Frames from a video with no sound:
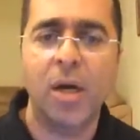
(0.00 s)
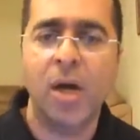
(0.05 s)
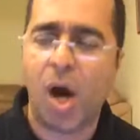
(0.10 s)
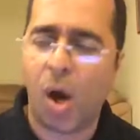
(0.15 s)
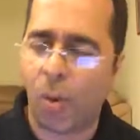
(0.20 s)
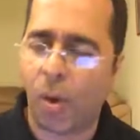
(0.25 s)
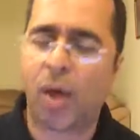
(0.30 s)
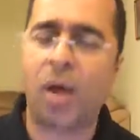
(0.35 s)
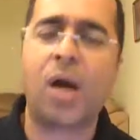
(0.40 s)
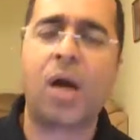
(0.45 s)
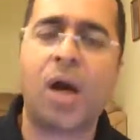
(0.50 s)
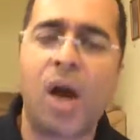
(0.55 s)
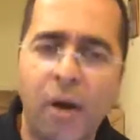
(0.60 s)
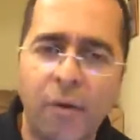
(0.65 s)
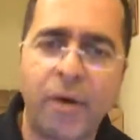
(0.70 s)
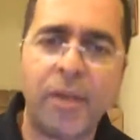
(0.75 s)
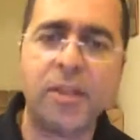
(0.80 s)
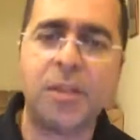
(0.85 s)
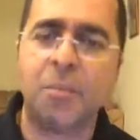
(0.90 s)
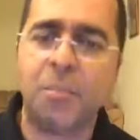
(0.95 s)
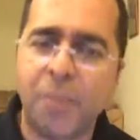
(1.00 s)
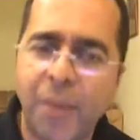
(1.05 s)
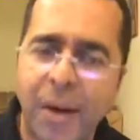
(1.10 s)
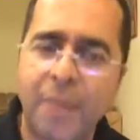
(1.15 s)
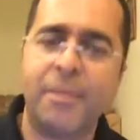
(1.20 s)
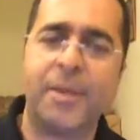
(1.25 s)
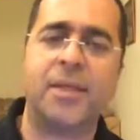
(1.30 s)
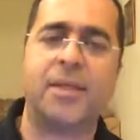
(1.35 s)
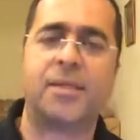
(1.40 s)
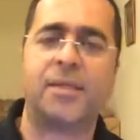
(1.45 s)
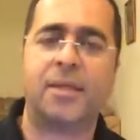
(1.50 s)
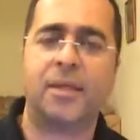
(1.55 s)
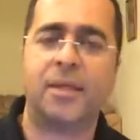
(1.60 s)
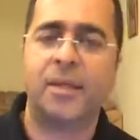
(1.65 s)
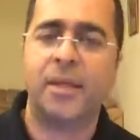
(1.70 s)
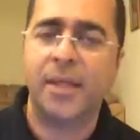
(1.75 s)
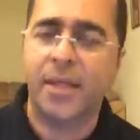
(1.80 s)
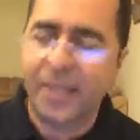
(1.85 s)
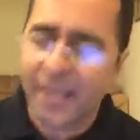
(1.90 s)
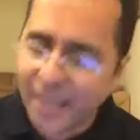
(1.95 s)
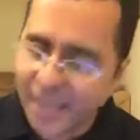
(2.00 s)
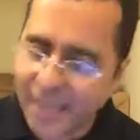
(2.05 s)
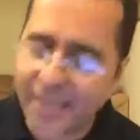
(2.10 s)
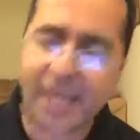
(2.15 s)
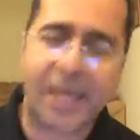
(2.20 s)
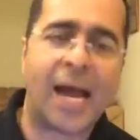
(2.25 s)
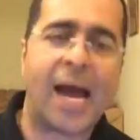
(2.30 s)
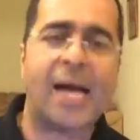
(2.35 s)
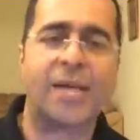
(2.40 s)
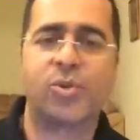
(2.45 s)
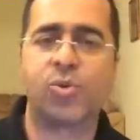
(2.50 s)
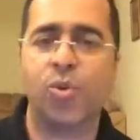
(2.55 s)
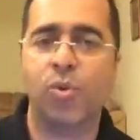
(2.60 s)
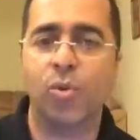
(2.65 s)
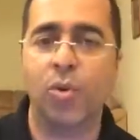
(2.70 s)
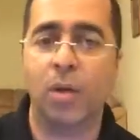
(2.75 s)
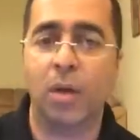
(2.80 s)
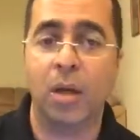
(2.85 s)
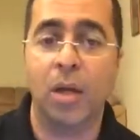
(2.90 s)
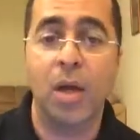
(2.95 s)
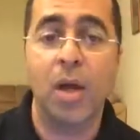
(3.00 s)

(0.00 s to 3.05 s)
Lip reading: Our current prime minister is an asshole.